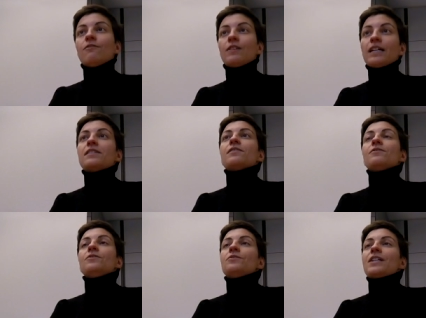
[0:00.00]
rights and
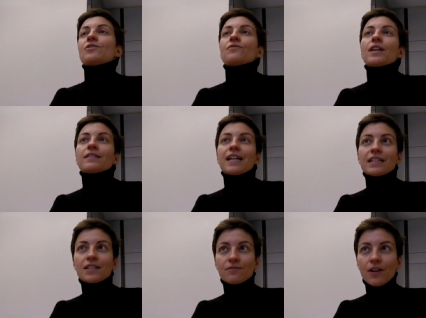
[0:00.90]
all the rest of that.
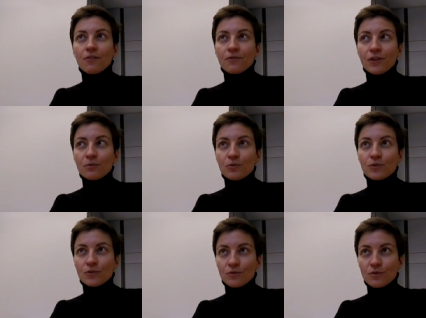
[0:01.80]
That is very, very
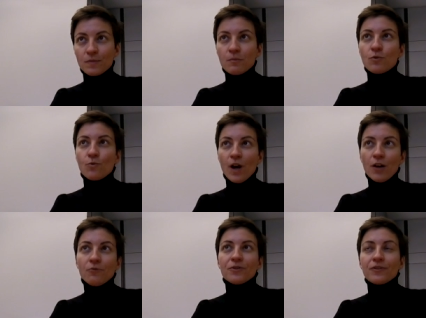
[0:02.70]
important to remember
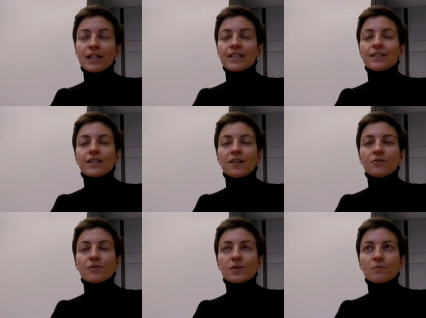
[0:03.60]
why we're fighting
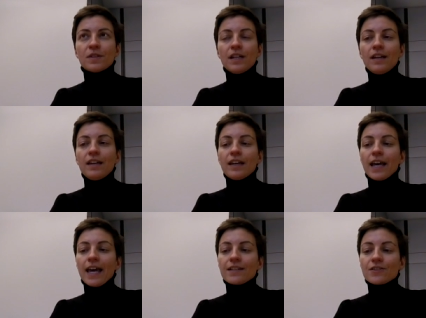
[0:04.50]
terrorism.
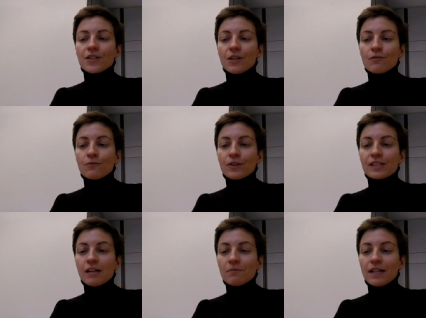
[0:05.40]
And uh, for
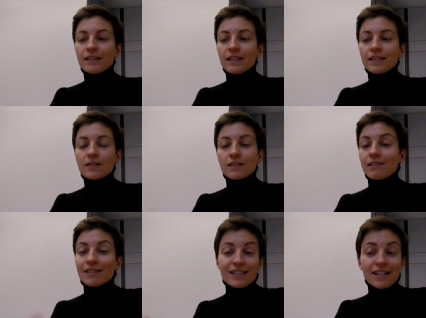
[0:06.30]
example, I think it's,
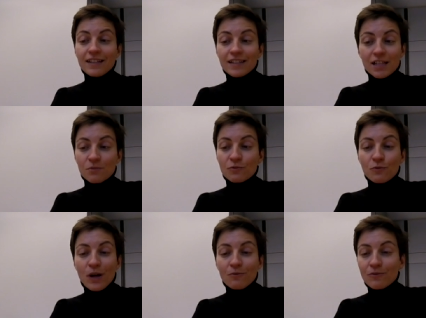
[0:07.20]
it's, another example for
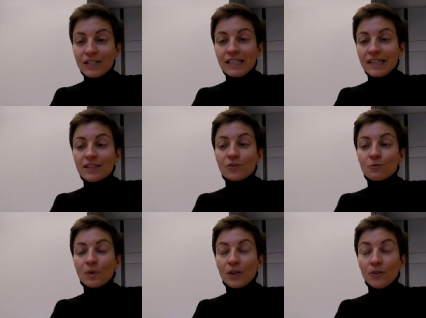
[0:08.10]
why we really need the
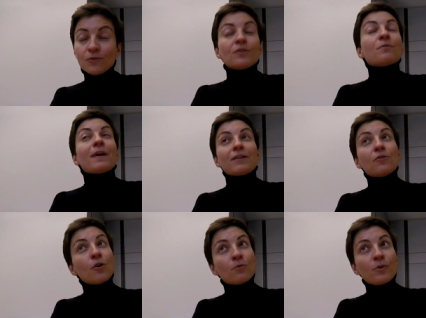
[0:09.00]
European Union and the better
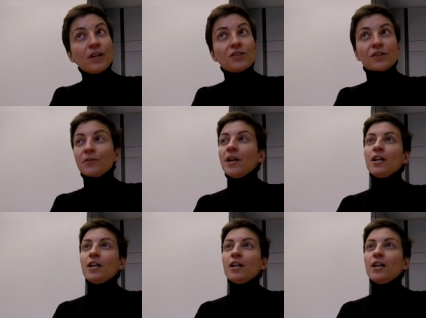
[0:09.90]
cooperation,